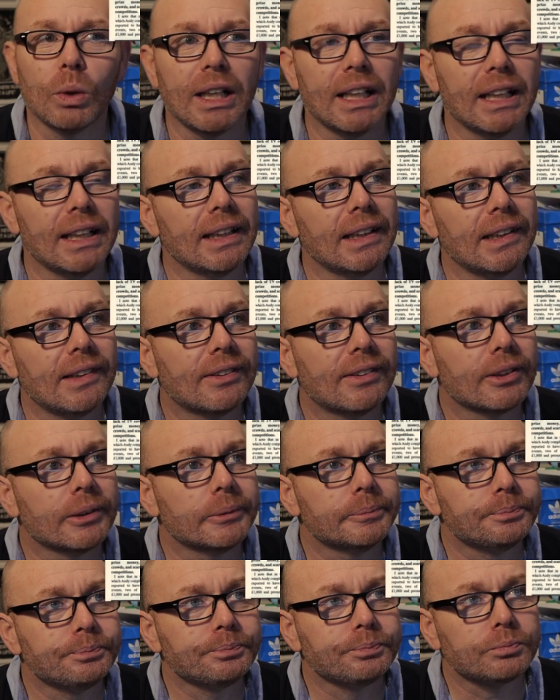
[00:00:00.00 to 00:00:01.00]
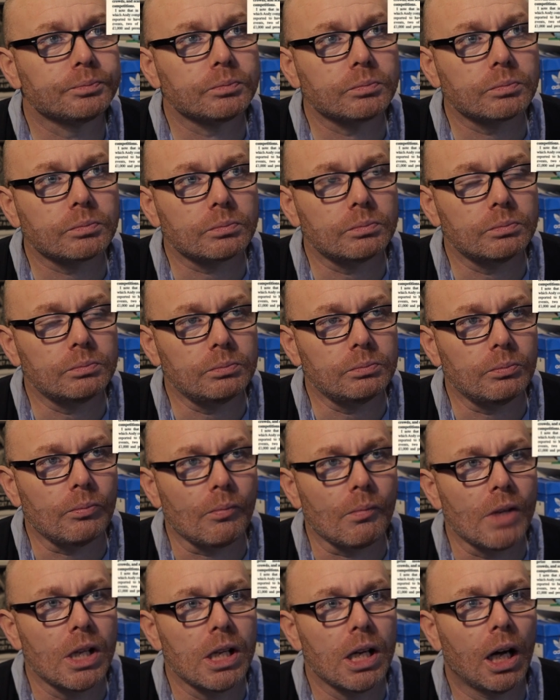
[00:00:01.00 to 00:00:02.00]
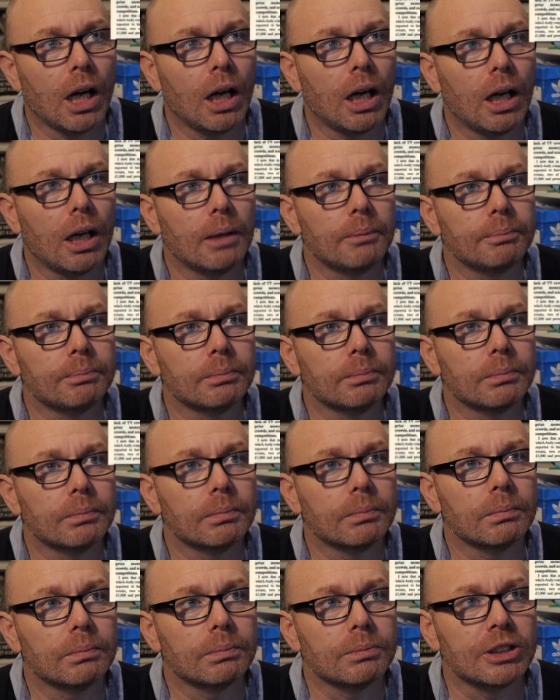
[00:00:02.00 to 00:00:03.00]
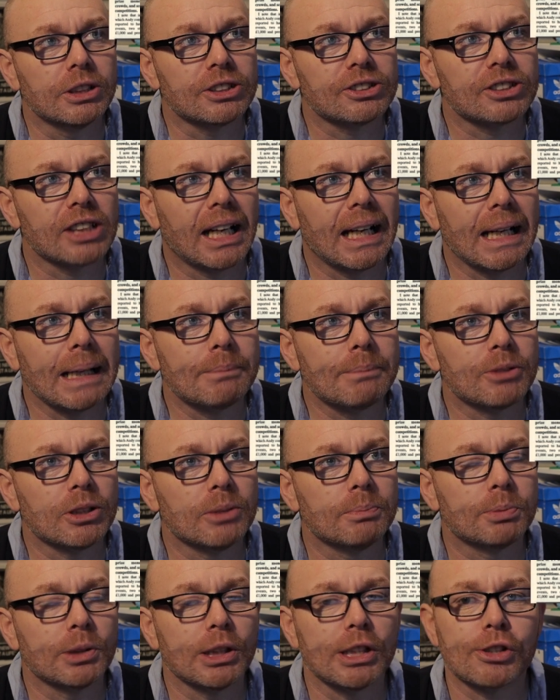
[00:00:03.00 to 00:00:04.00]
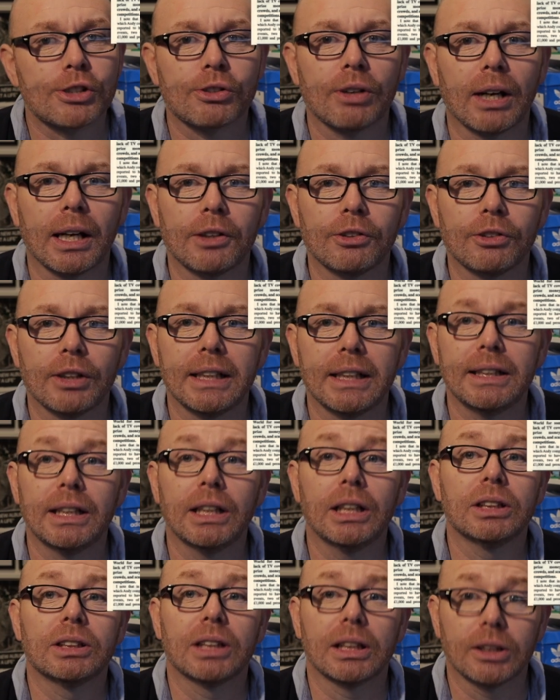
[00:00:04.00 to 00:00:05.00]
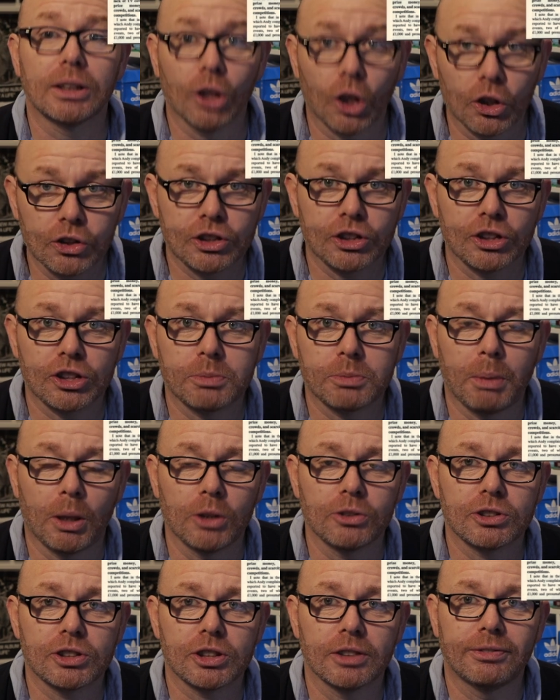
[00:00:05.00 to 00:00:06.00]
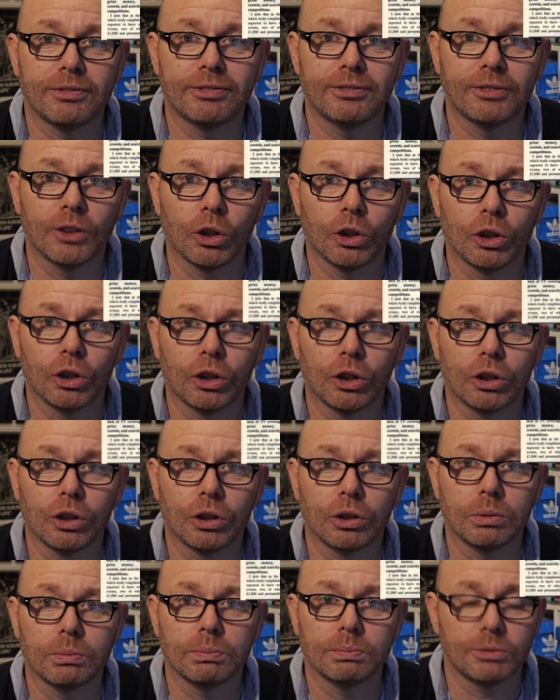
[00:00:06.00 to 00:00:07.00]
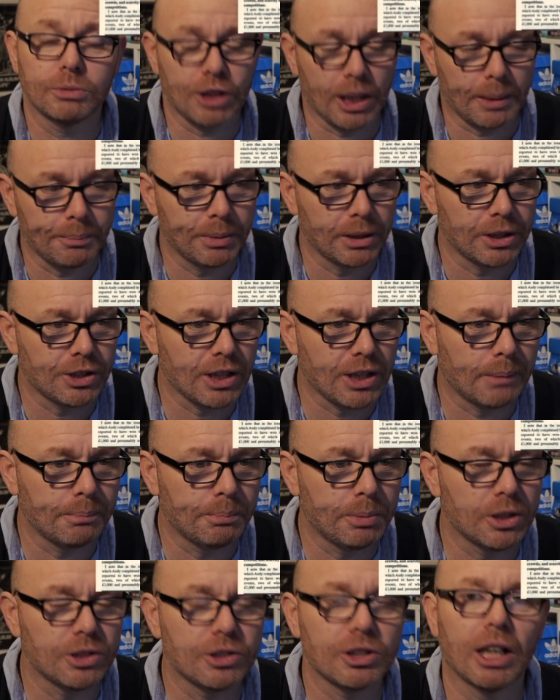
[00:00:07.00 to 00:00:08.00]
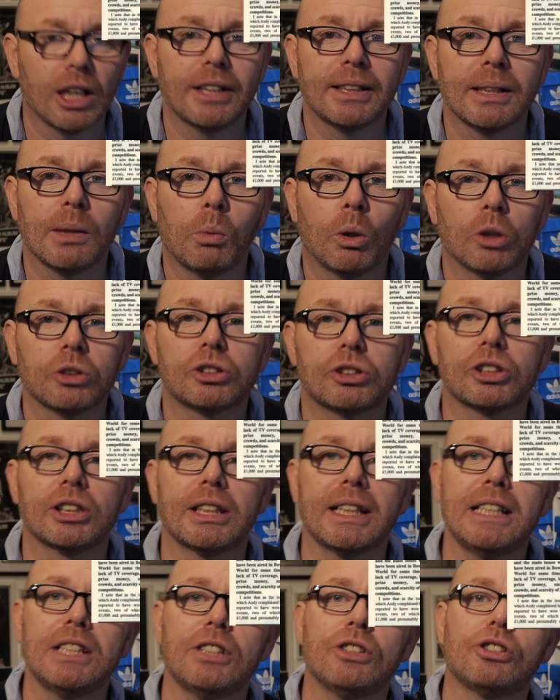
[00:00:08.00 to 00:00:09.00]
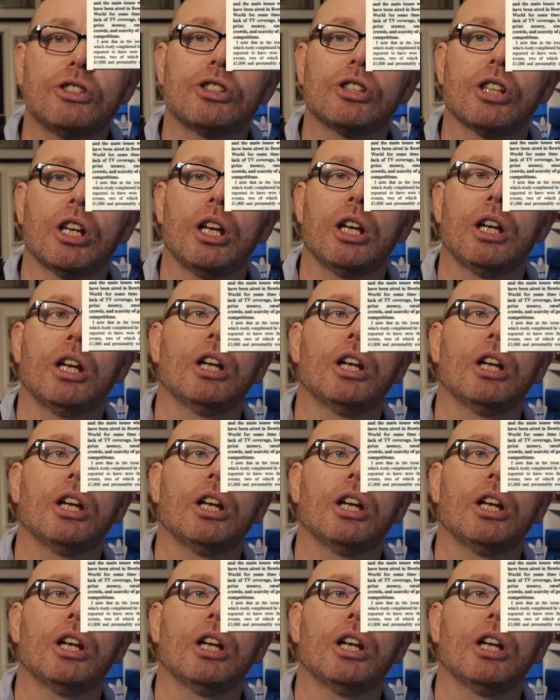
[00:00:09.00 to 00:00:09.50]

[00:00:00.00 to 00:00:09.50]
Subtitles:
with the time that British Crown Green had lost the sponsor for Champion of Champions, and they wanted each